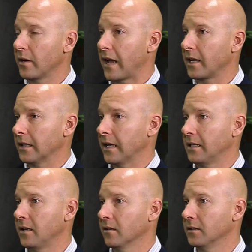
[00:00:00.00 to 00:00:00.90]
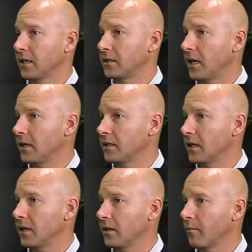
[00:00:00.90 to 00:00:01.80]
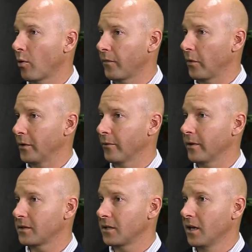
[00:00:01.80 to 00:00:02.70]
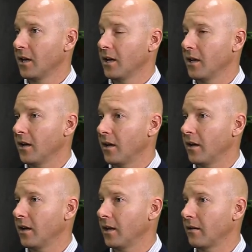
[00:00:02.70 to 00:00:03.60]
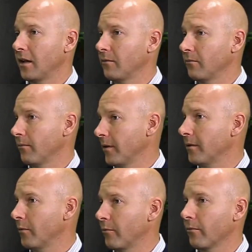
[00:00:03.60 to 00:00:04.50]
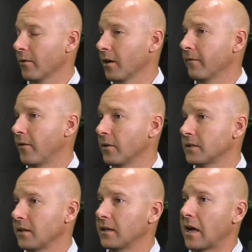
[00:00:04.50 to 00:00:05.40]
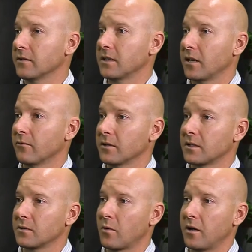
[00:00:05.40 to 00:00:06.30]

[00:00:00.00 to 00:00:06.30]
we're not going to let yield dictate the portfolio risk, and we're going to focus on the downside risk as